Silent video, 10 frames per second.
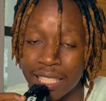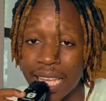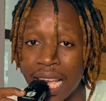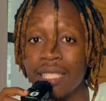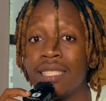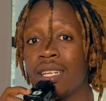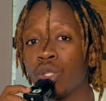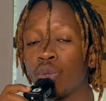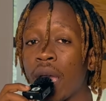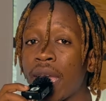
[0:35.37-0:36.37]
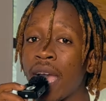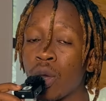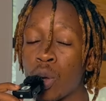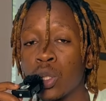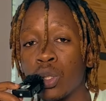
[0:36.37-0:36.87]
Hence, that is why I
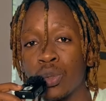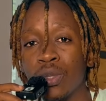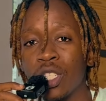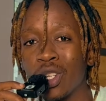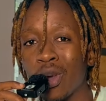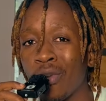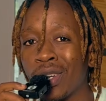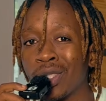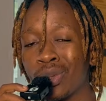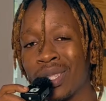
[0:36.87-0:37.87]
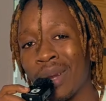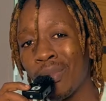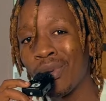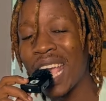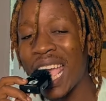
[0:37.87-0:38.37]
also switched over to
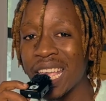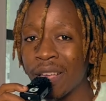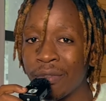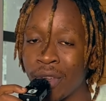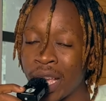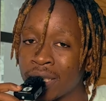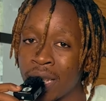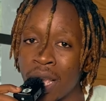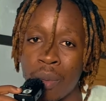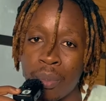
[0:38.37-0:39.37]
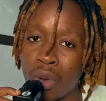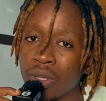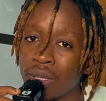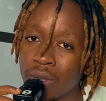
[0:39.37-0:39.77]
triple AFX because,